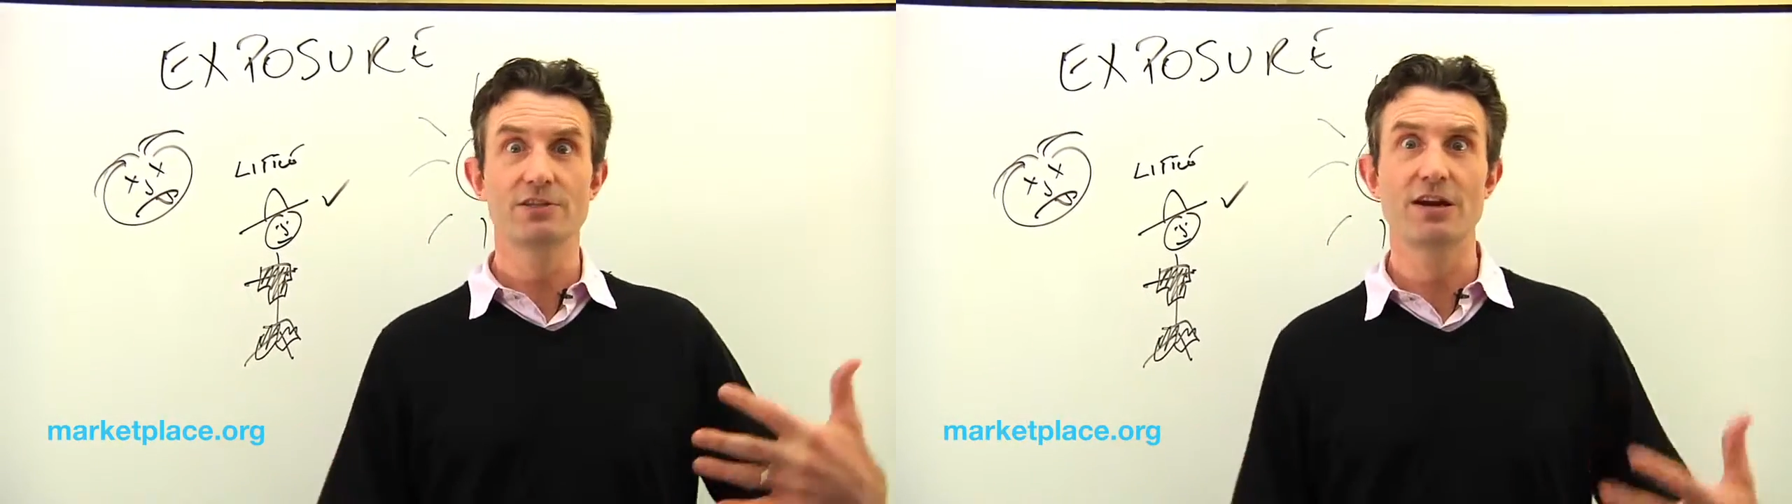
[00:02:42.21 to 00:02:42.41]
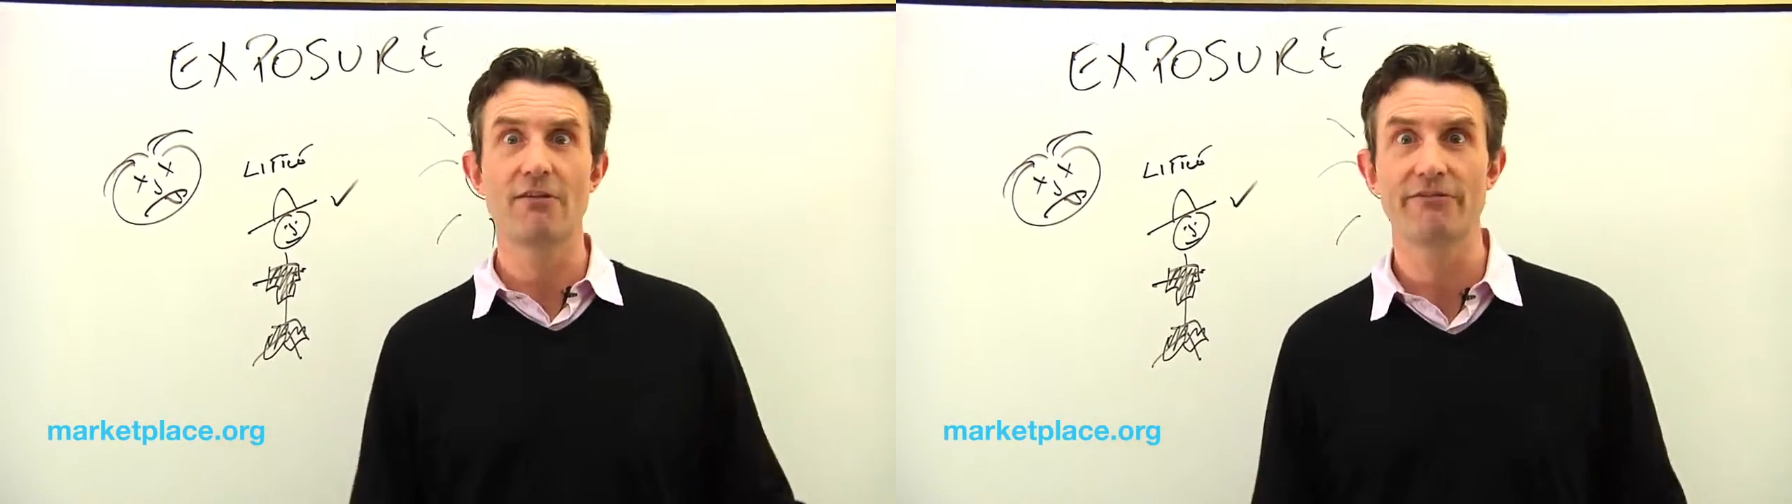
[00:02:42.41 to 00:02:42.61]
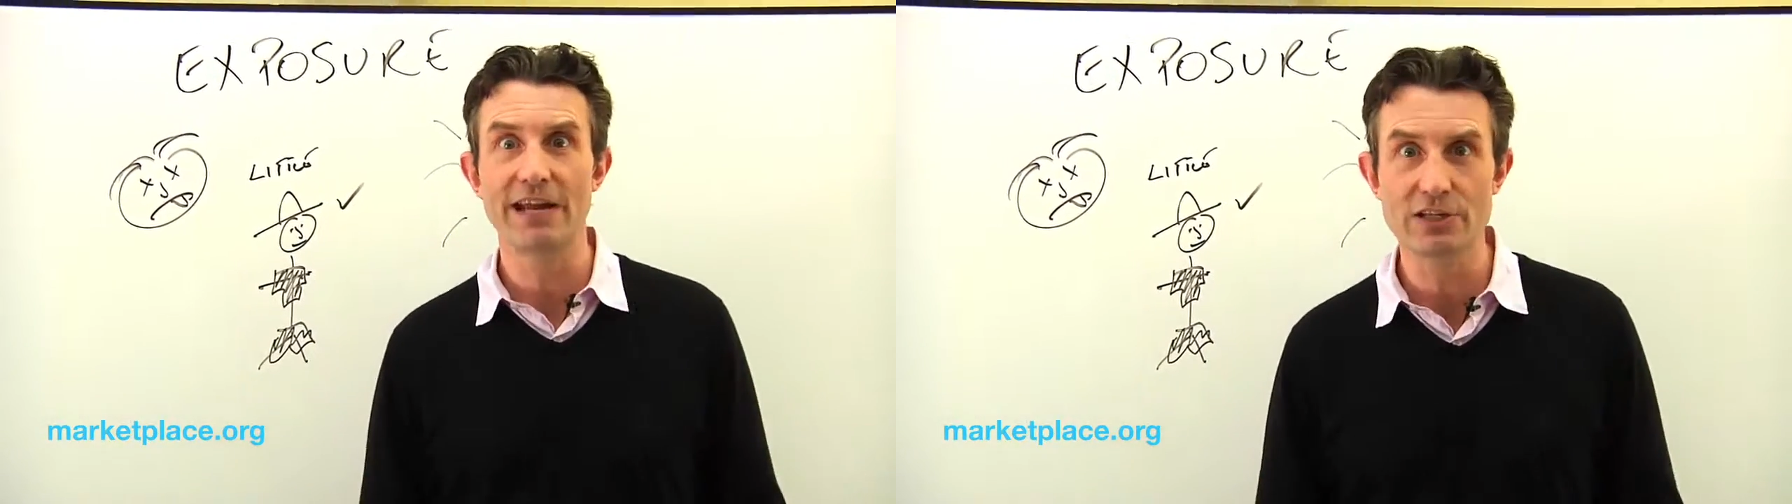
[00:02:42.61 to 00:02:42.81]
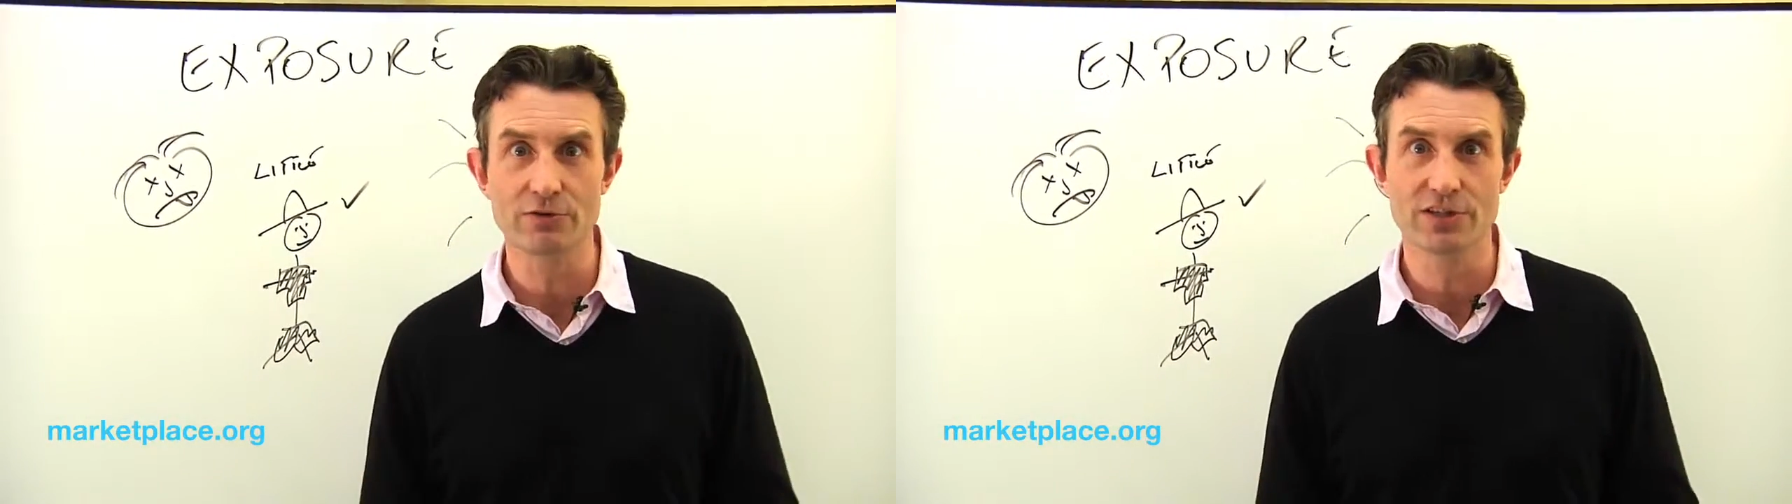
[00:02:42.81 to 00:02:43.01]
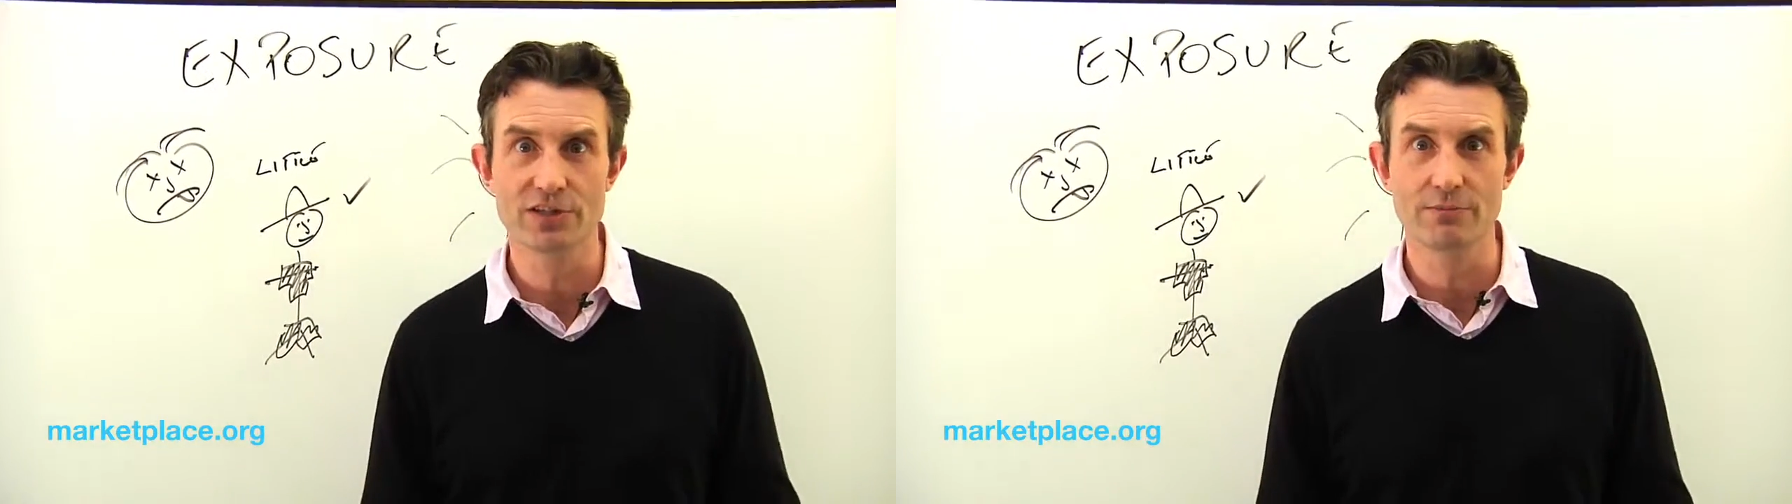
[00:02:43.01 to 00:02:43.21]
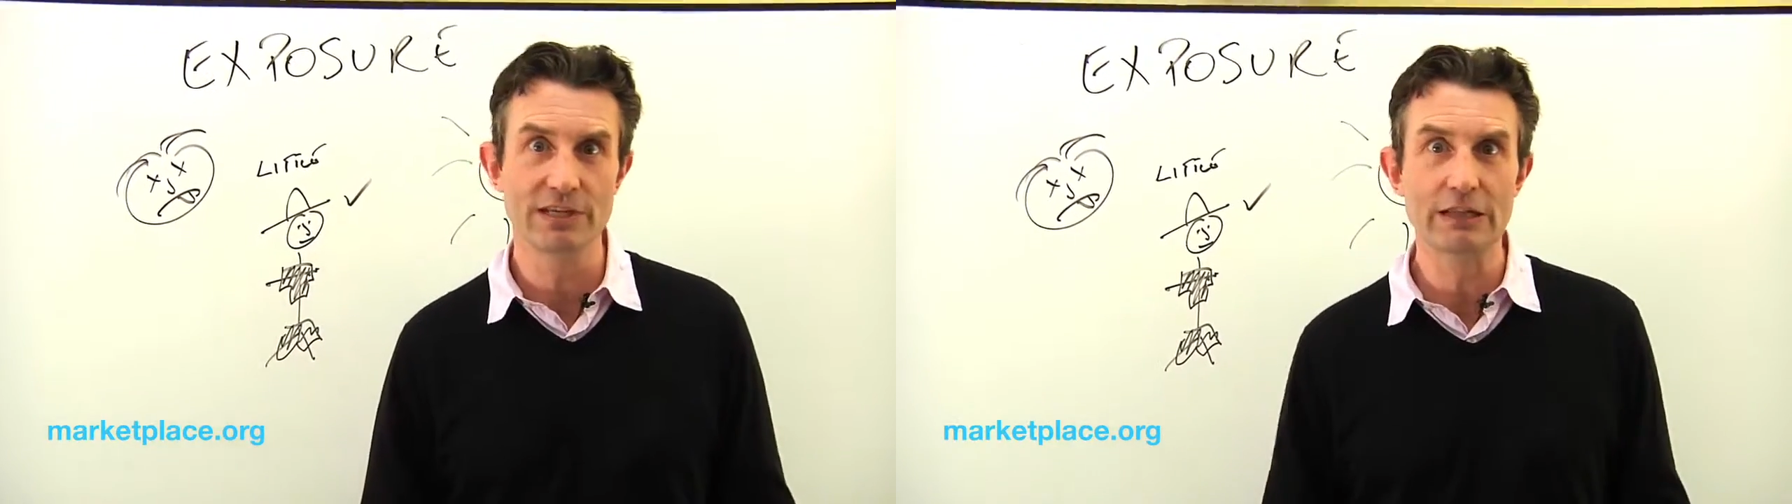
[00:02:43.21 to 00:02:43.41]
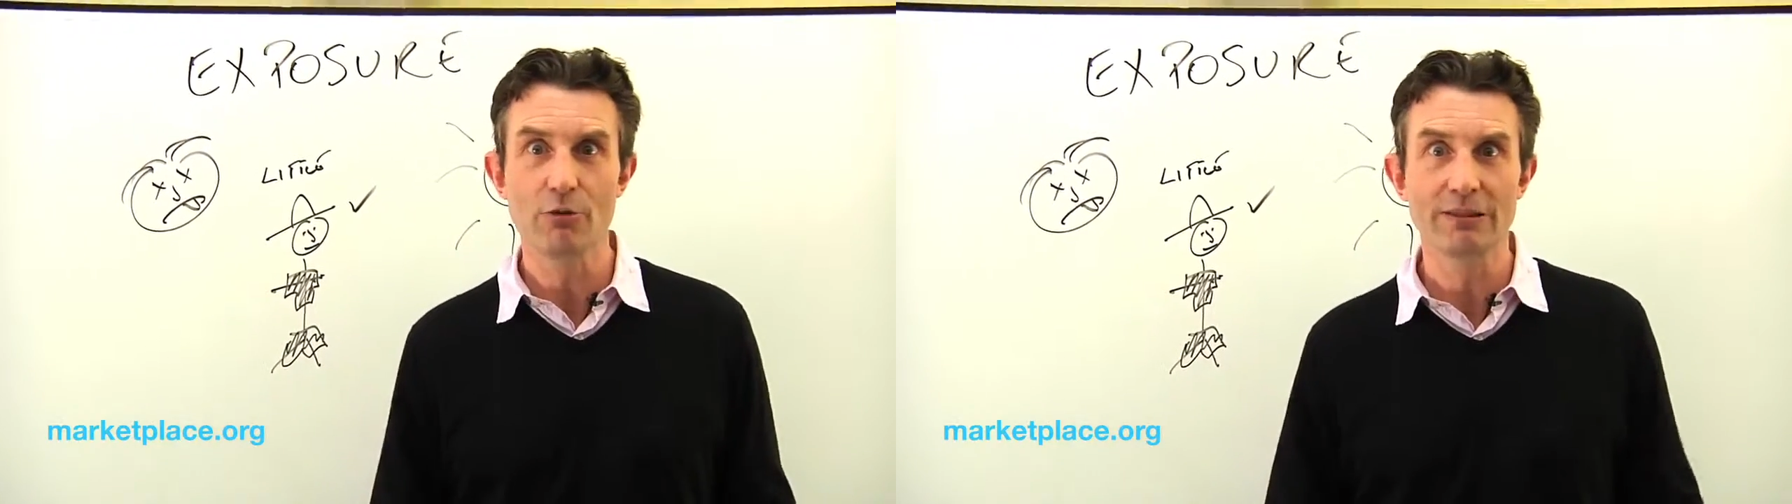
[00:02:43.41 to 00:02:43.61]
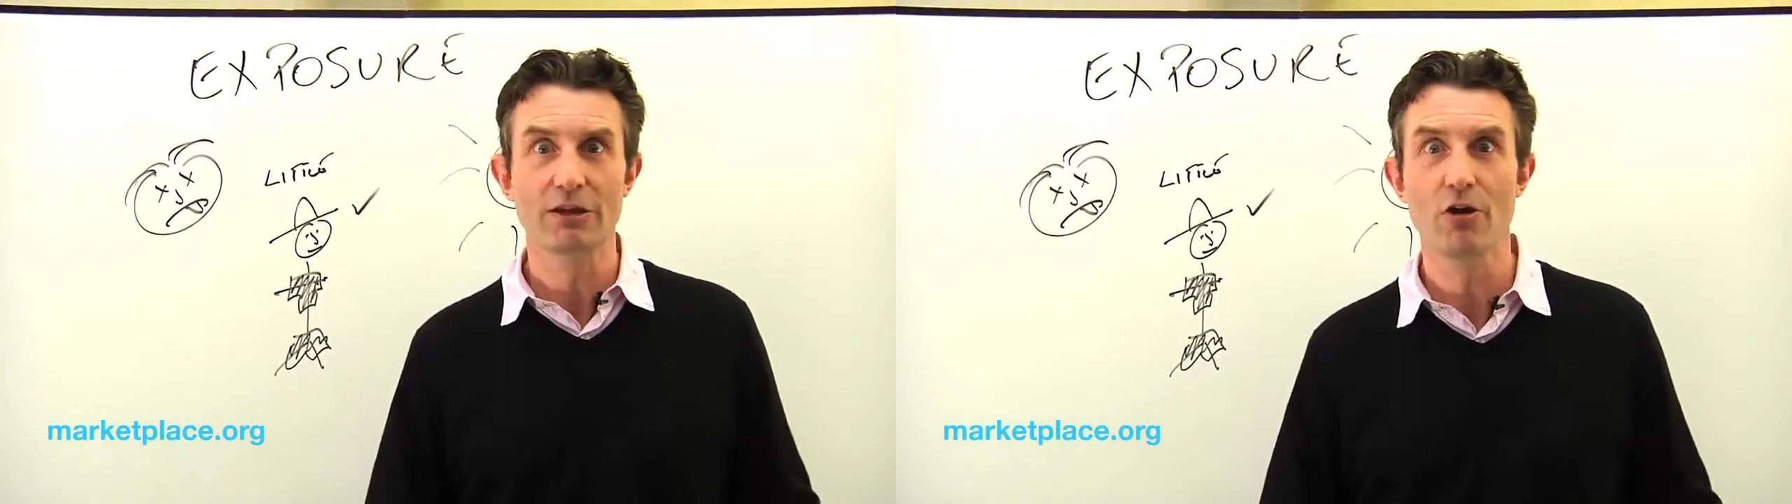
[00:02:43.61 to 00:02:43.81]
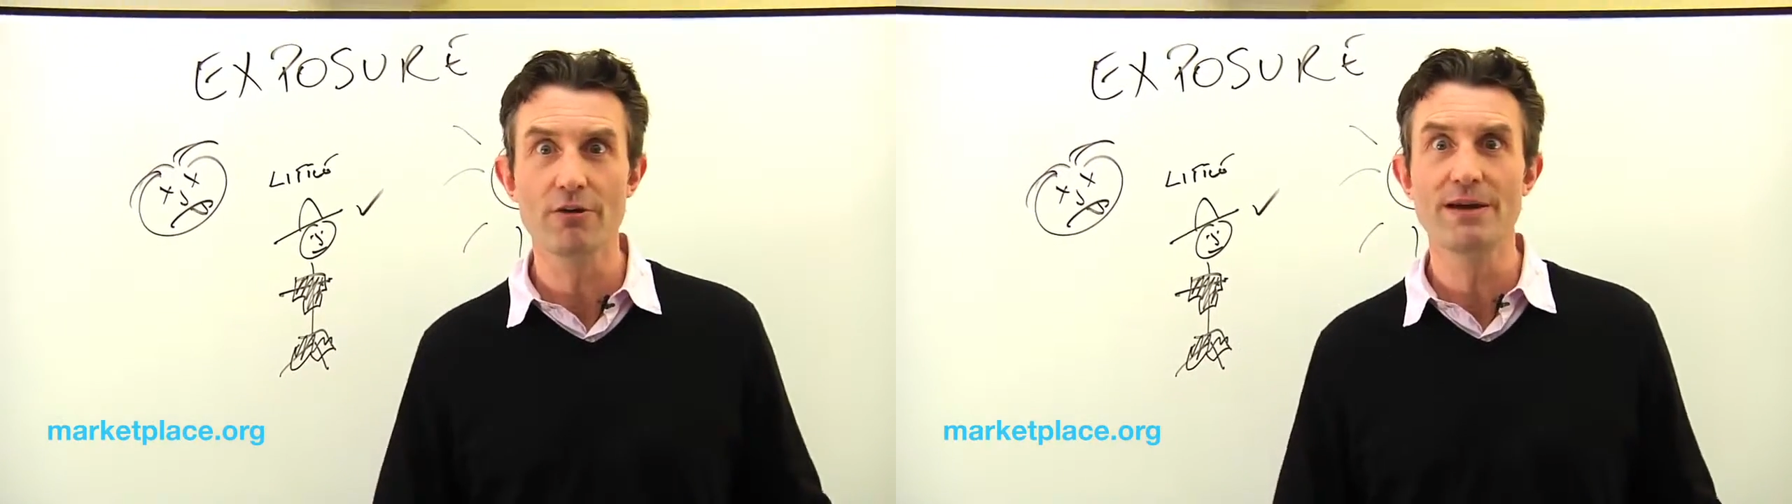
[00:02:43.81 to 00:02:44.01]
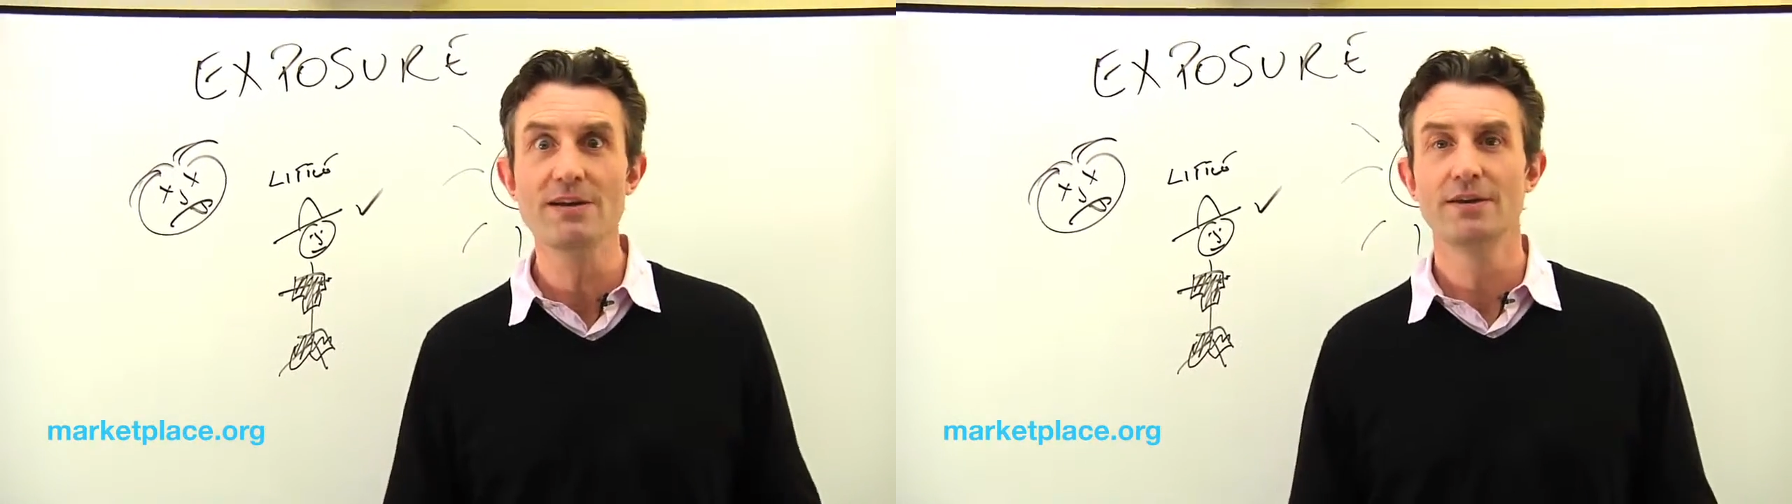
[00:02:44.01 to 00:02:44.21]
entire financial system and the global
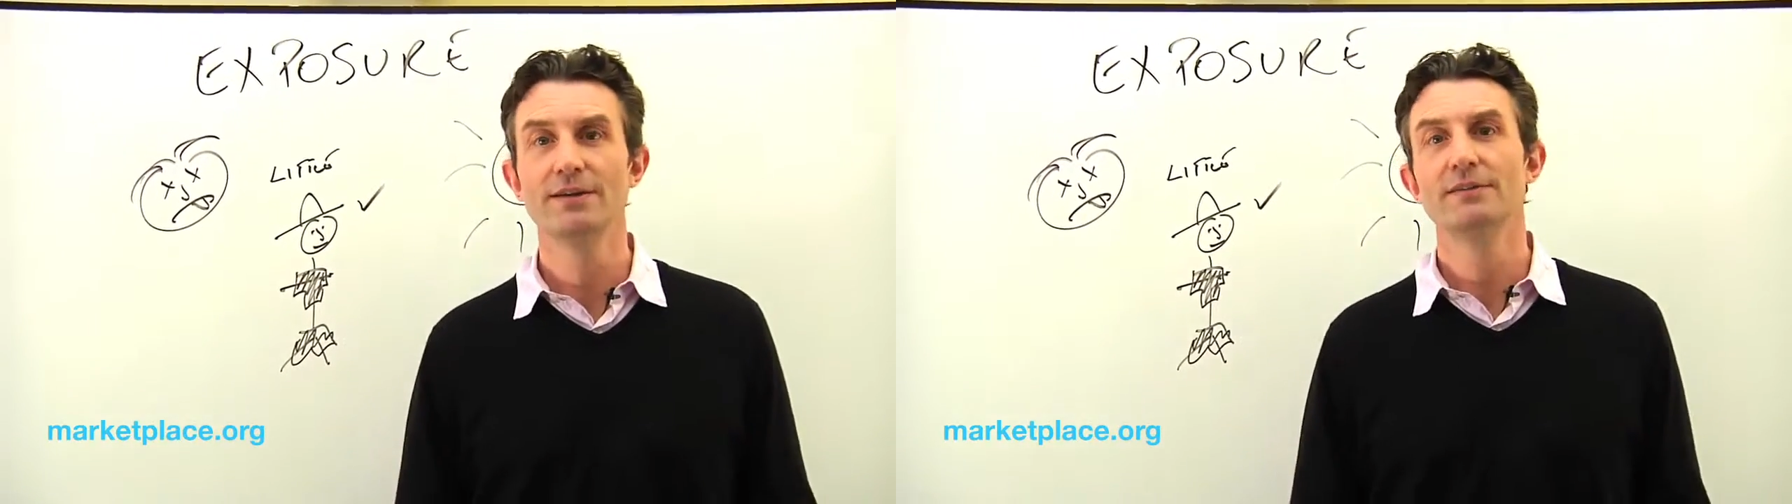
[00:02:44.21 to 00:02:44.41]
economy,